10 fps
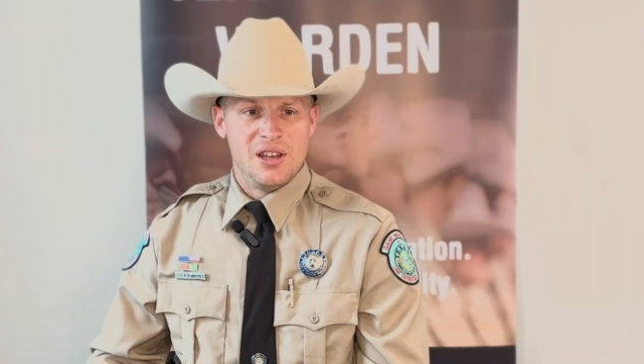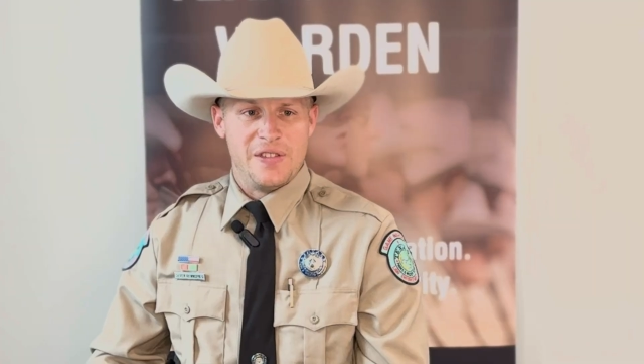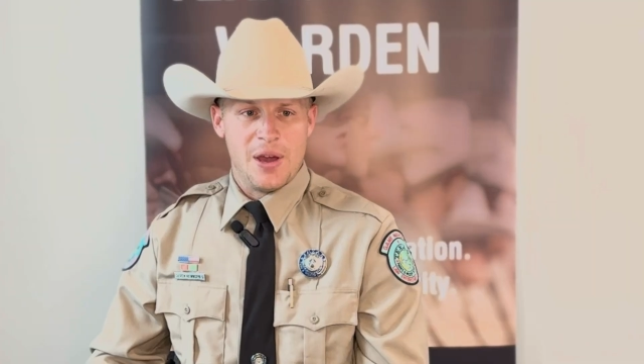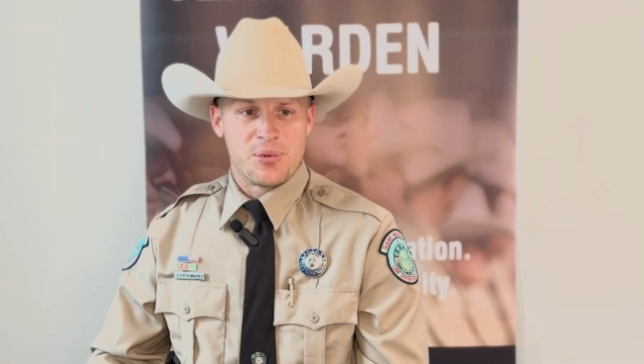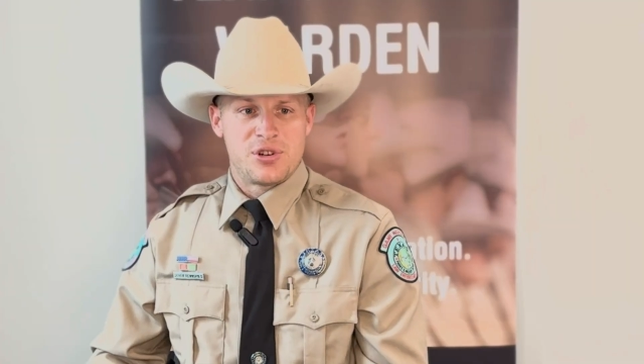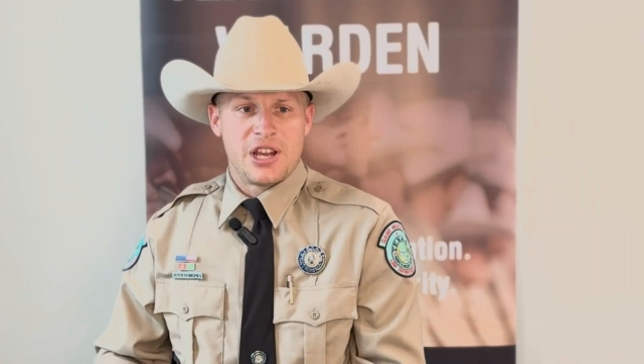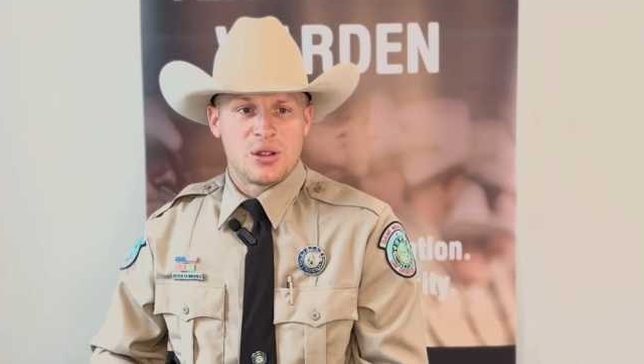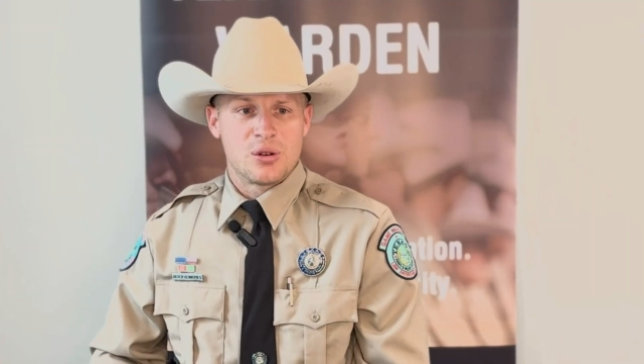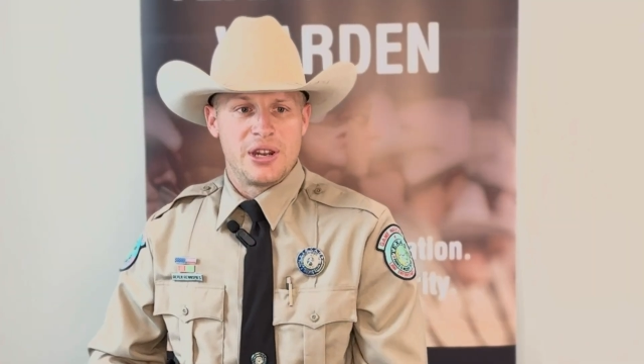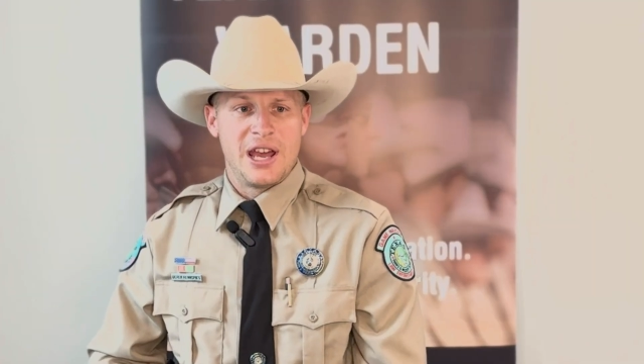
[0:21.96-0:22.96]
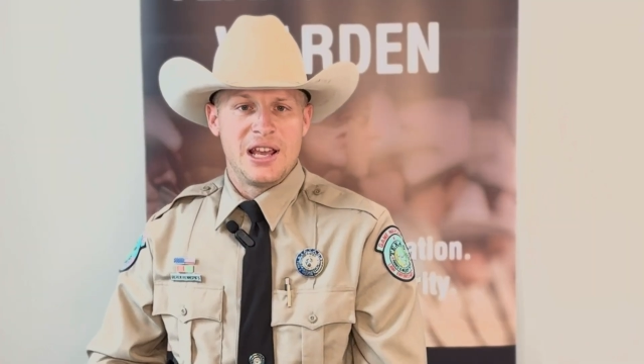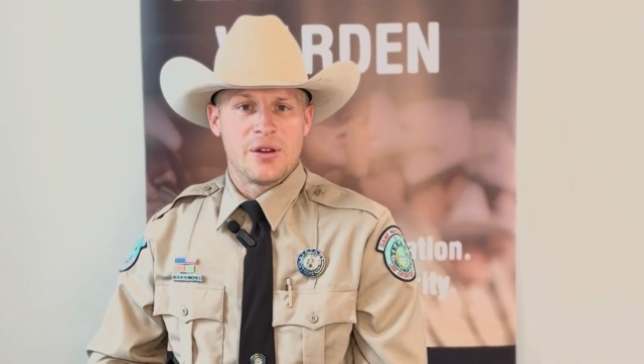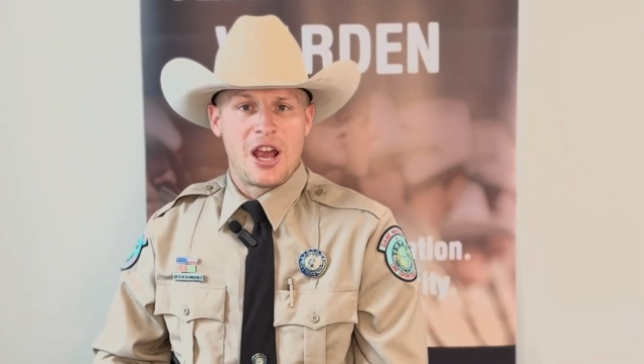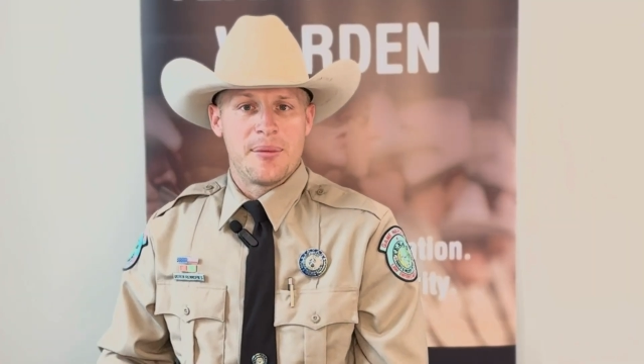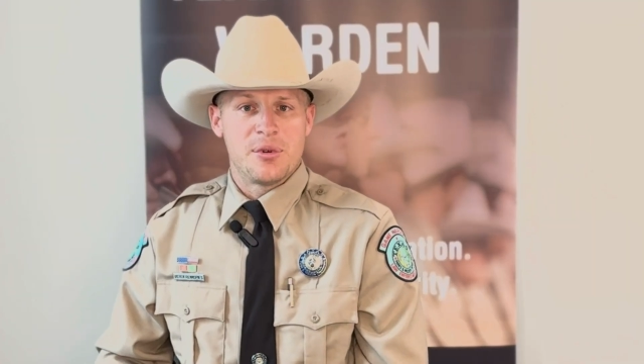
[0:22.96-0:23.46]
That particular
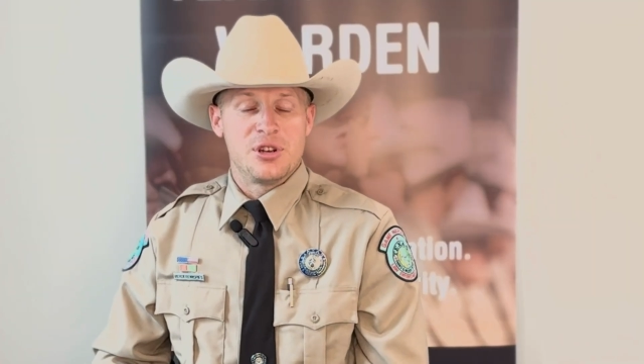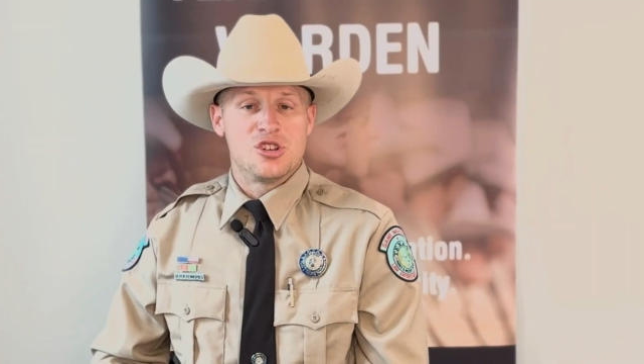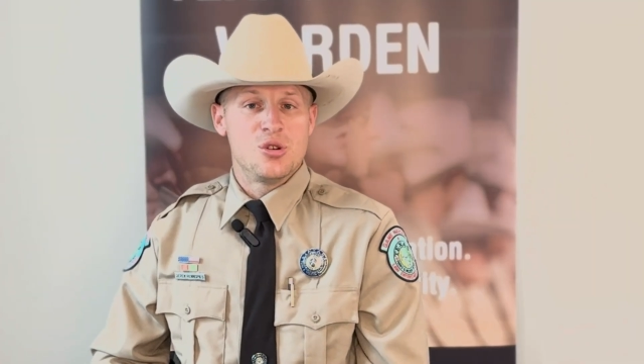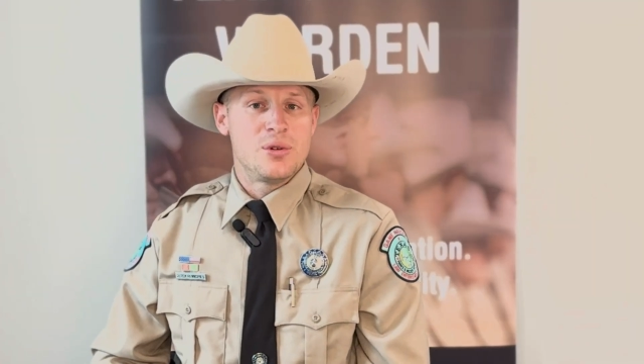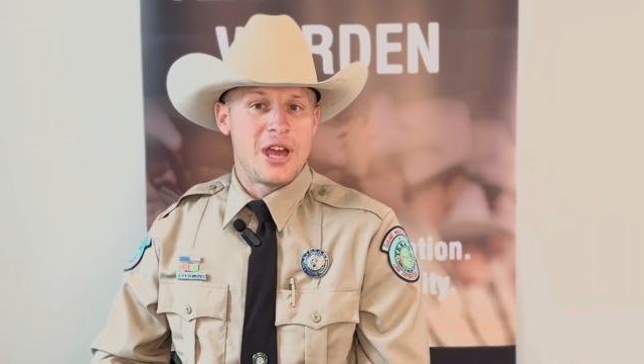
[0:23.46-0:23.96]
day, there happened to be 2